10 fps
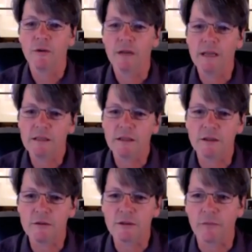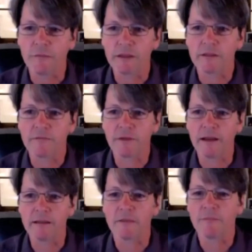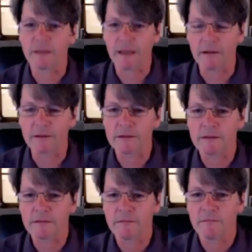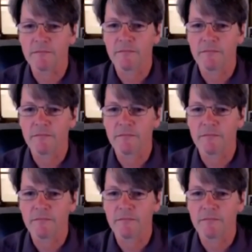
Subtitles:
who needs to do something to find something else.